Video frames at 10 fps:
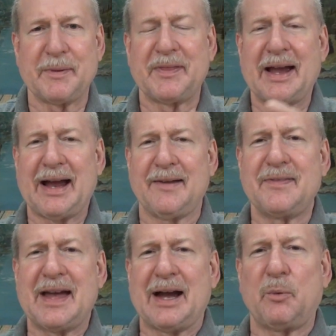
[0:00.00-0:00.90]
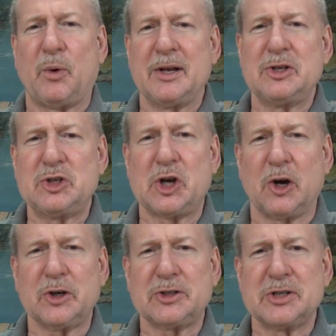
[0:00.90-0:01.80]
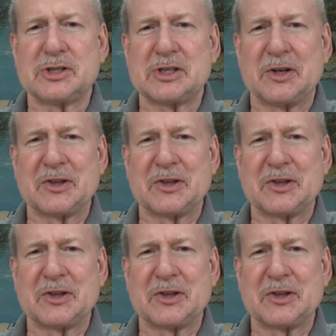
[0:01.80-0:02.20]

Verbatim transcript: but they had that one darkness there